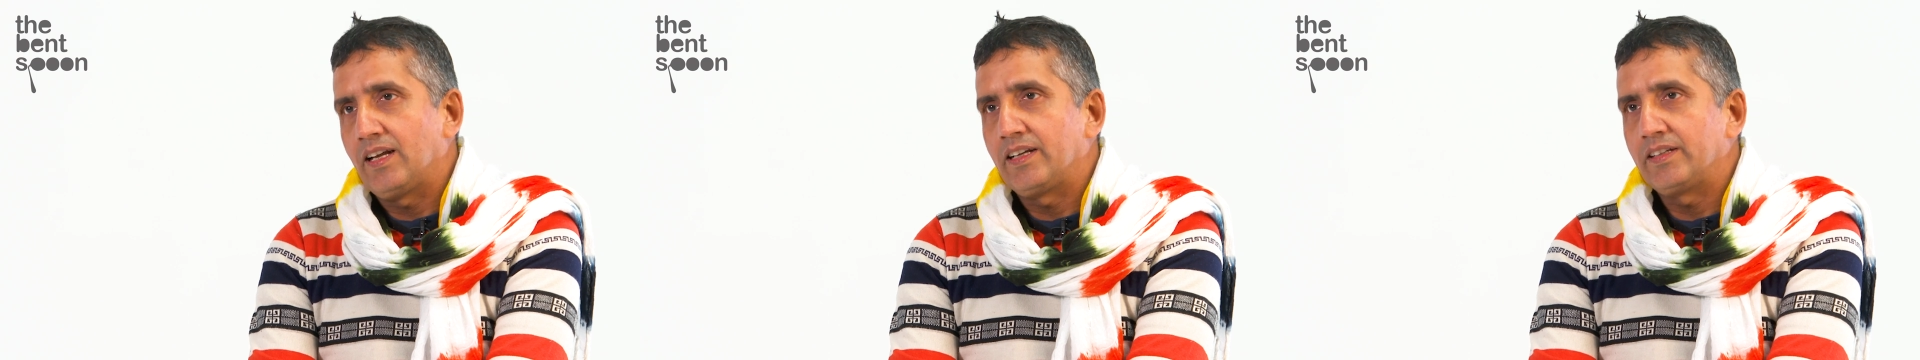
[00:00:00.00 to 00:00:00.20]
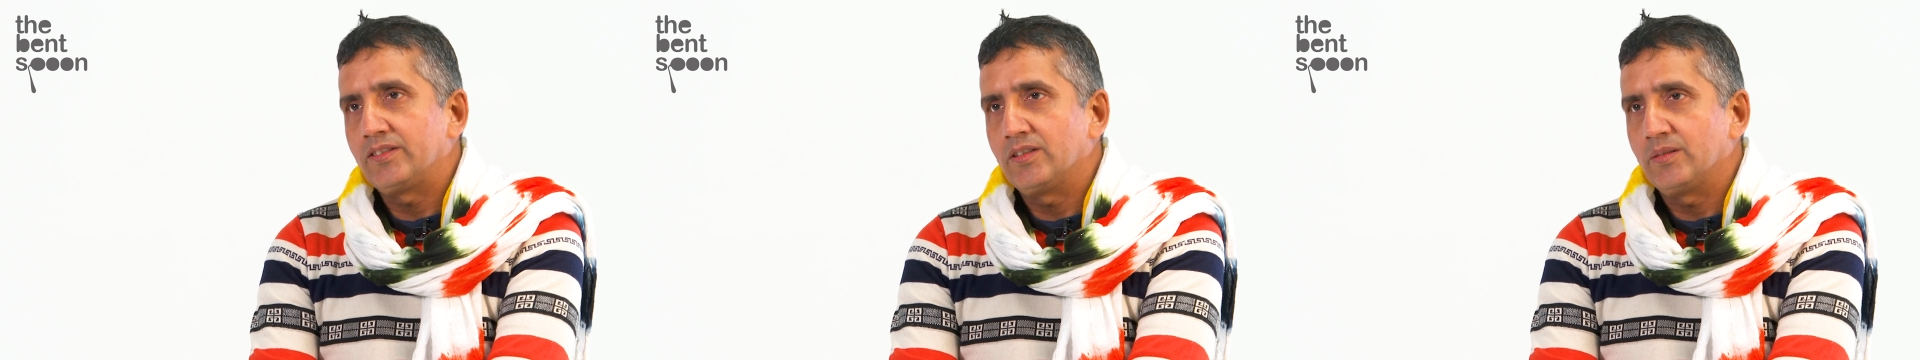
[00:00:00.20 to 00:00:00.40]

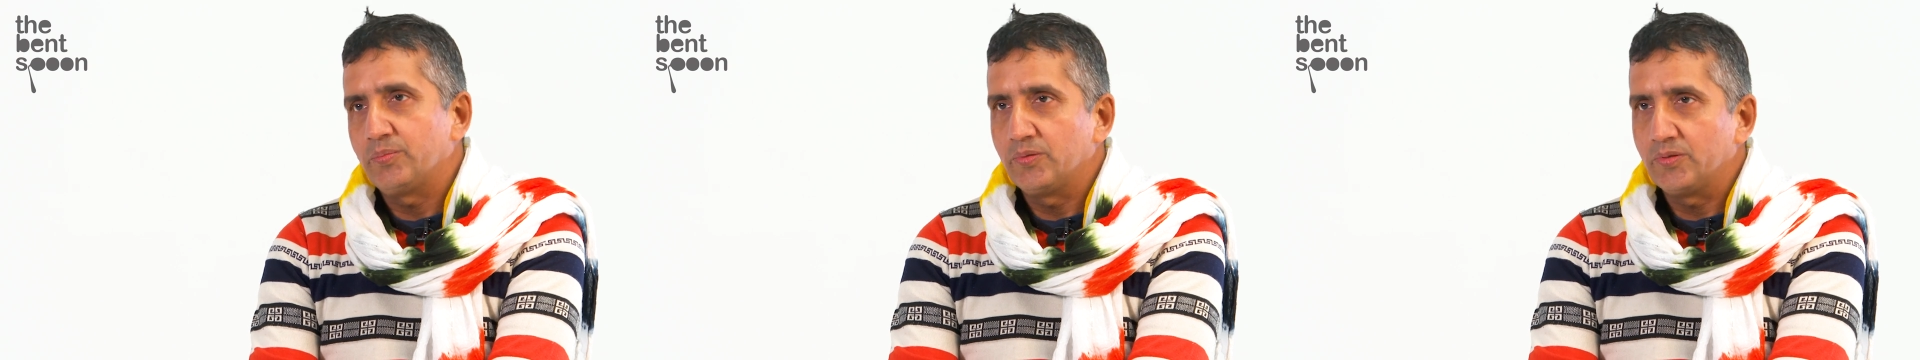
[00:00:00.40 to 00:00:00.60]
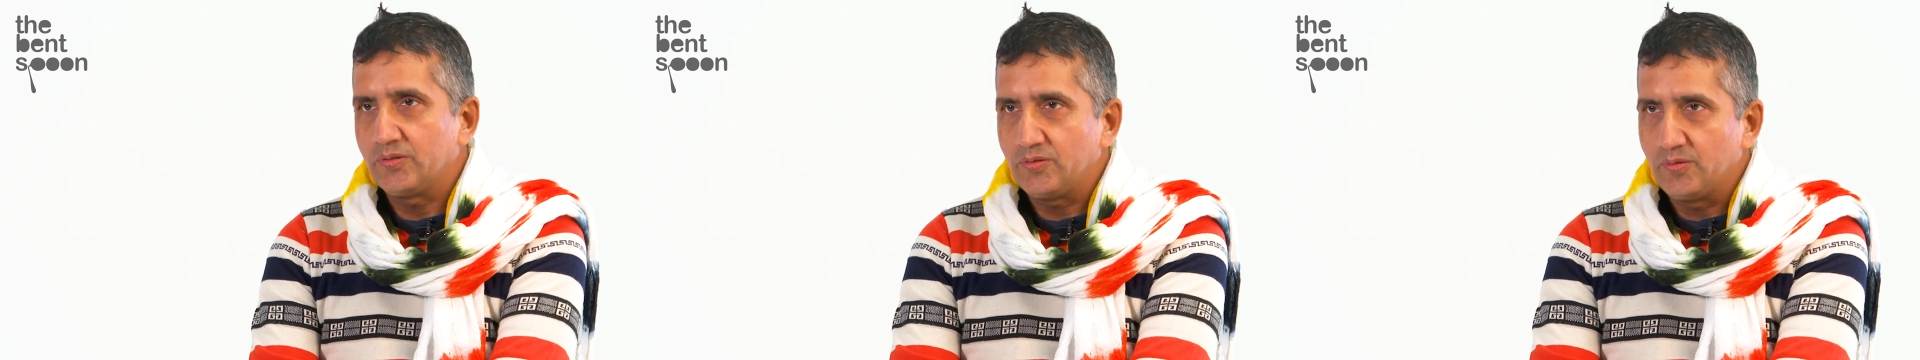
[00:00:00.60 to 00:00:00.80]
I
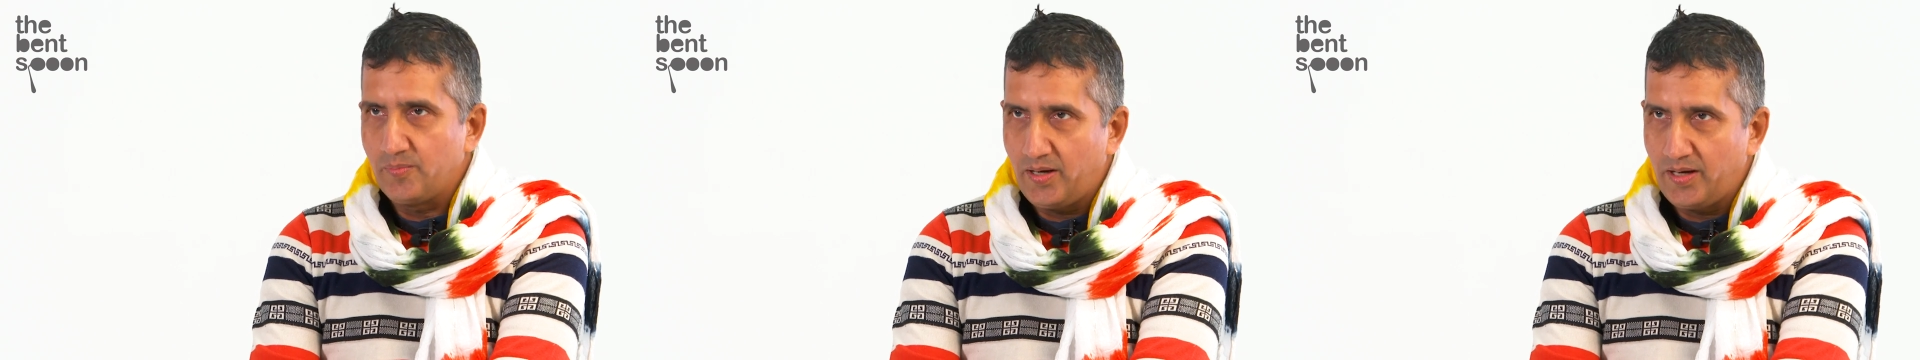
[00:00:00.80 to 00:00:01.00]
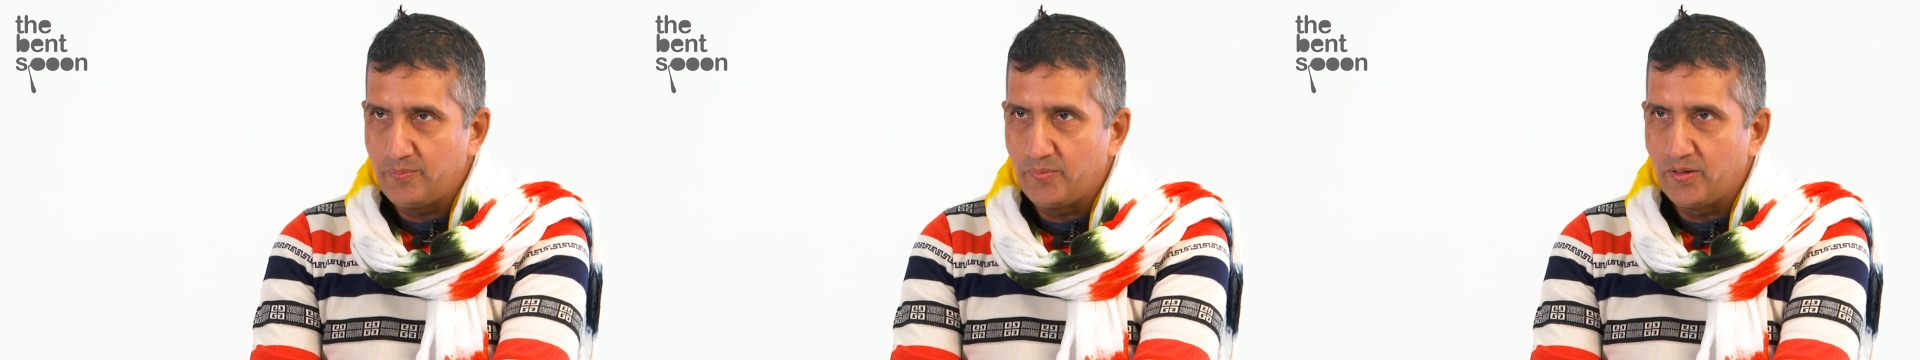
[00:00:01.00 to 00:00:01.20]
support to
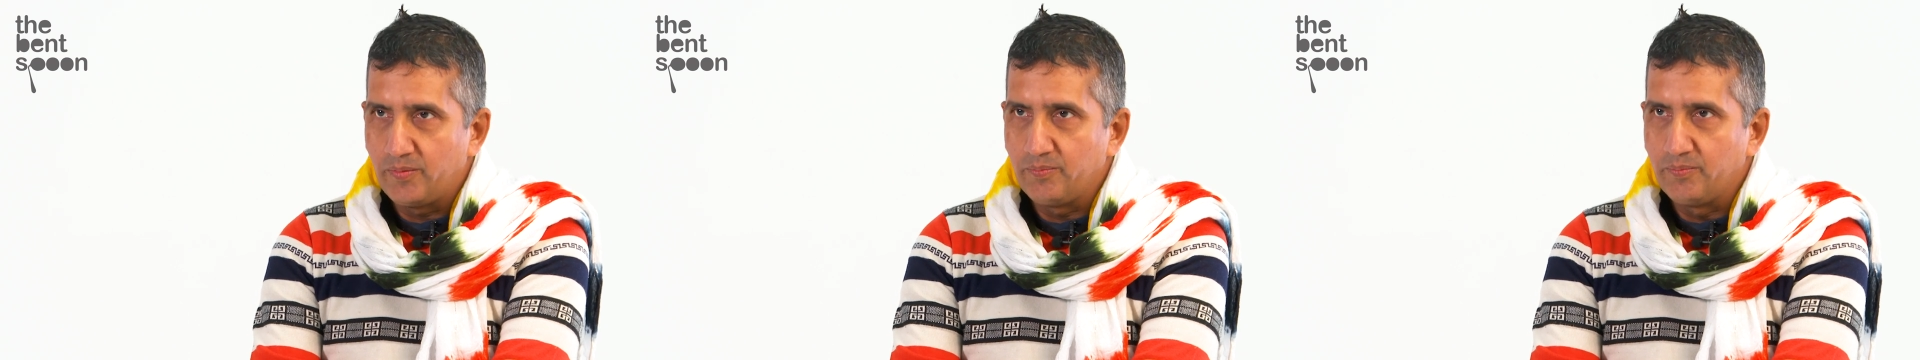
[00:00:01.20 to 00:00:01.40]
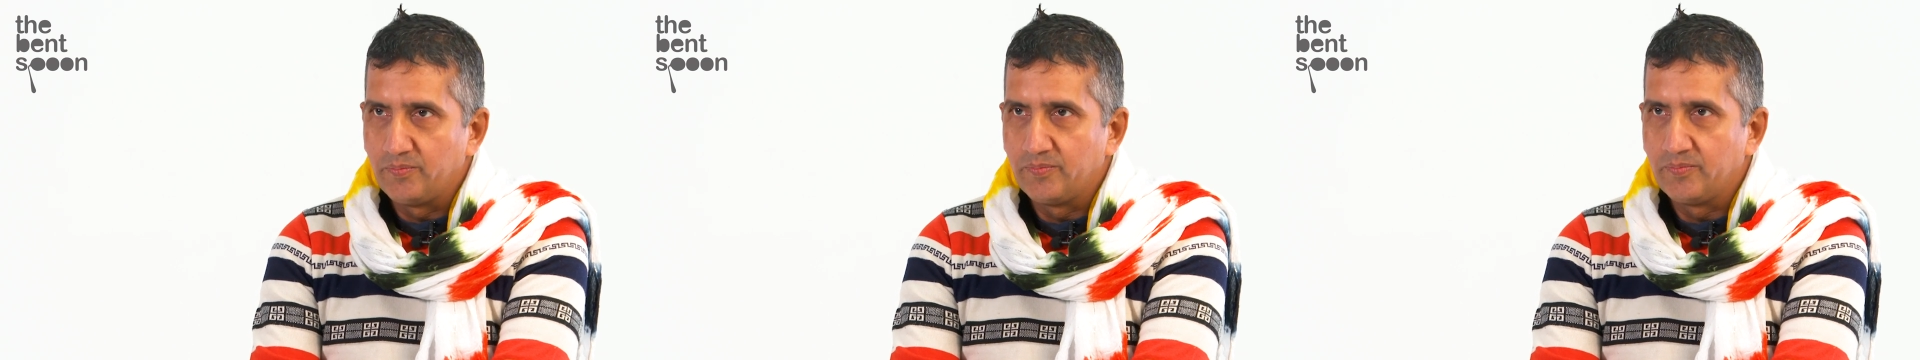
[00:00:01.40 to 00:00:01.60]
my
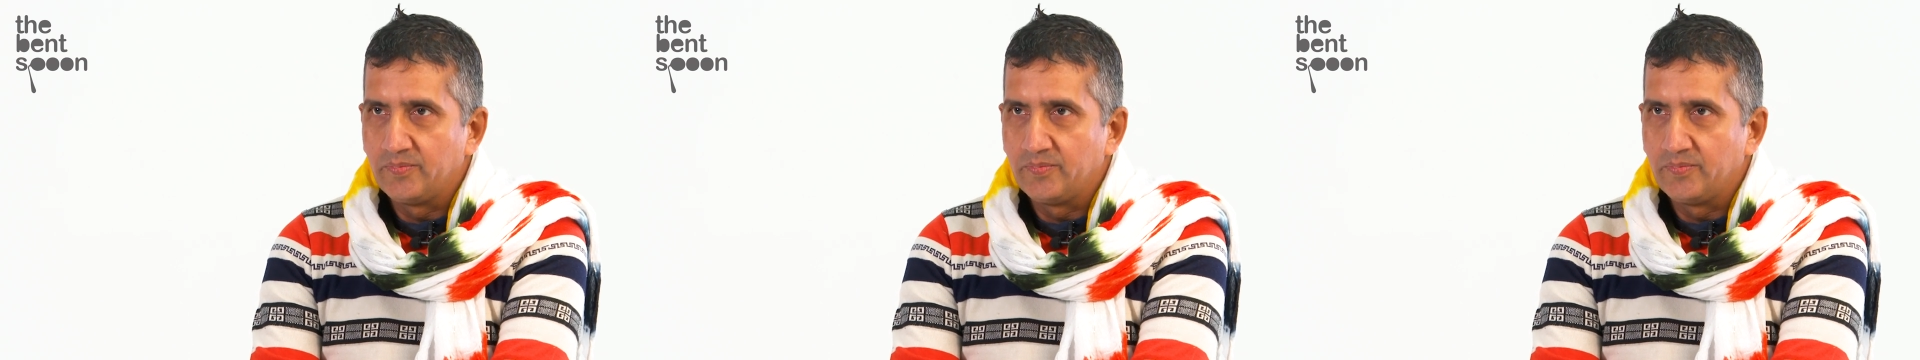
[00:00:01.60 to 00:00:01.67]
mom.